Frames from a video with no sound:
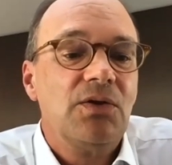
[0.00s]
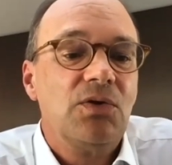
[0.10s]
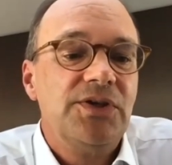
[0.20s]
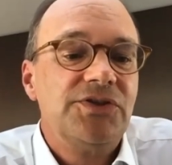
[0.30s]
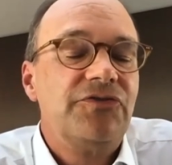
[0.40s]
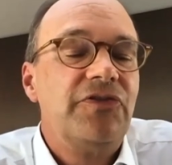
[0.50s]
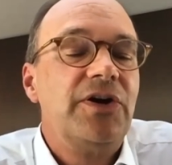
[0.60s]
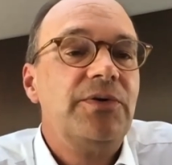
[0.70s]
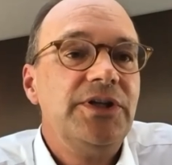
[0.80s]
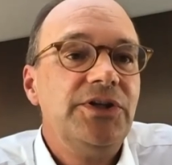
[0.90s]
is
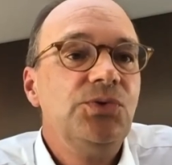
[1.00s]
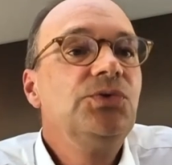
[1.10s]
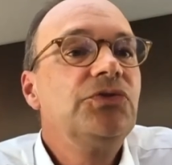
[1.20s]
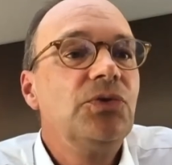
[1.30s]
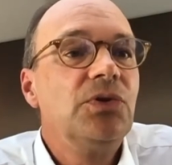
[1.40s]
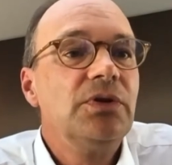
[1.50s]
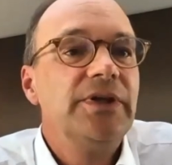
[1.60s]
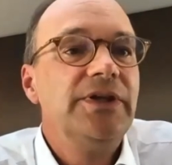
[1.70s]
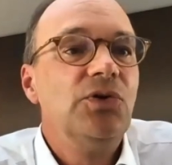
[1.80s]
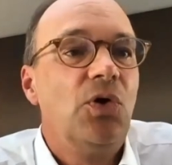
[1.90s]
very useful
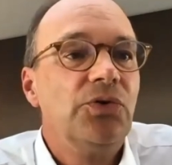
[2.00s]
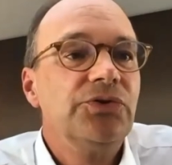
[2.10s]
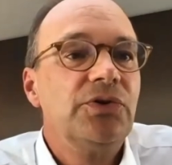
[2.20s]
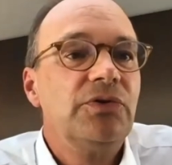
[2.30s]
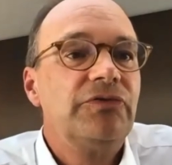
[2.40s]
in order